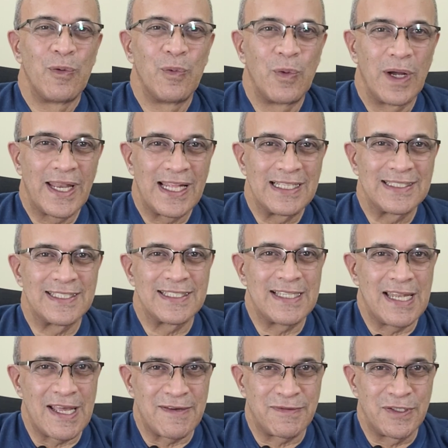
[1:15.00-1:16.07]
what else is
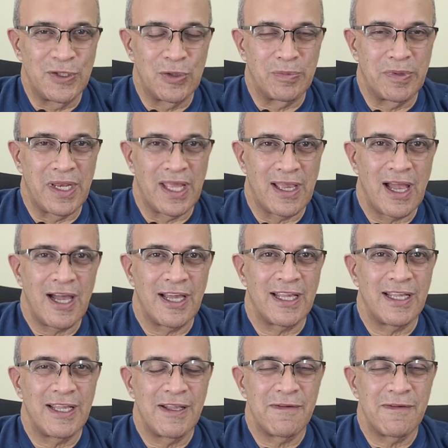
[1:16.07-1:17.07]
left in OpenAI